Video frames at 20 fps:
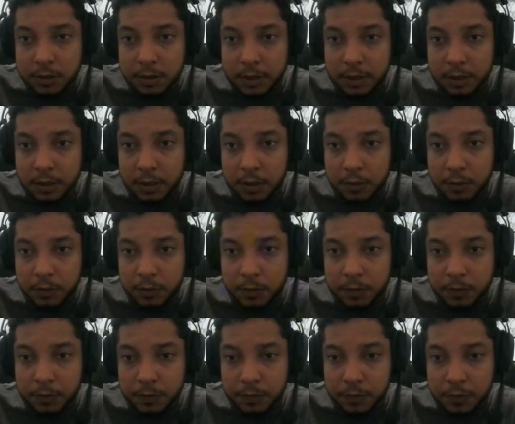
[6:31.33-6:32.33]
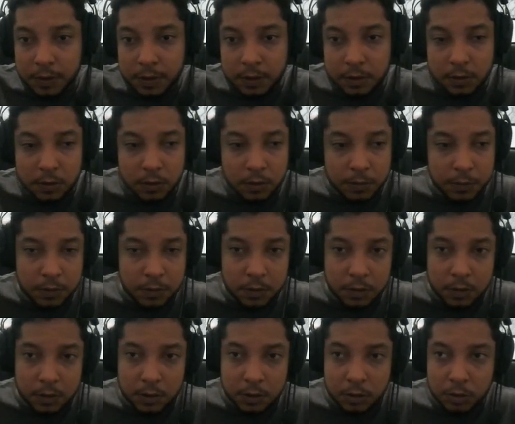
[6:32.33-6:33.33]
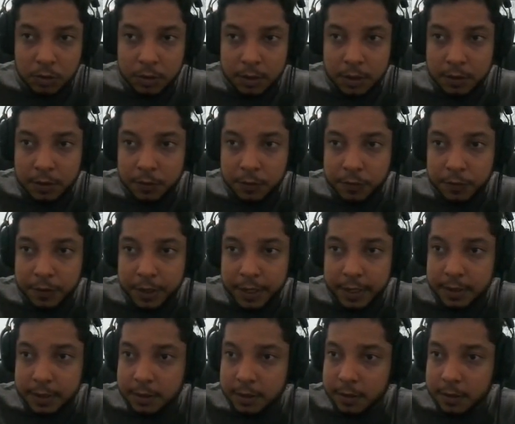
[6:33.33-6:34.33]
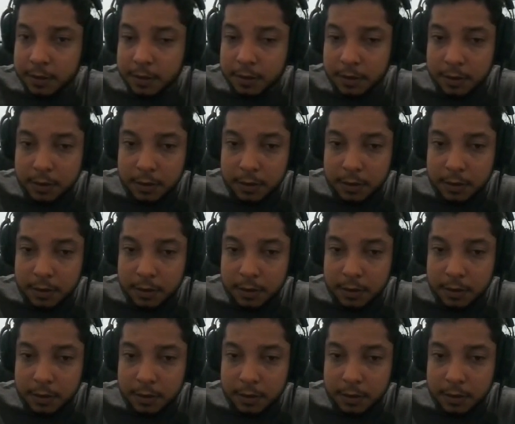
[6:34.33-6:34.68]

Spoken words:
Have a summary all with the piece.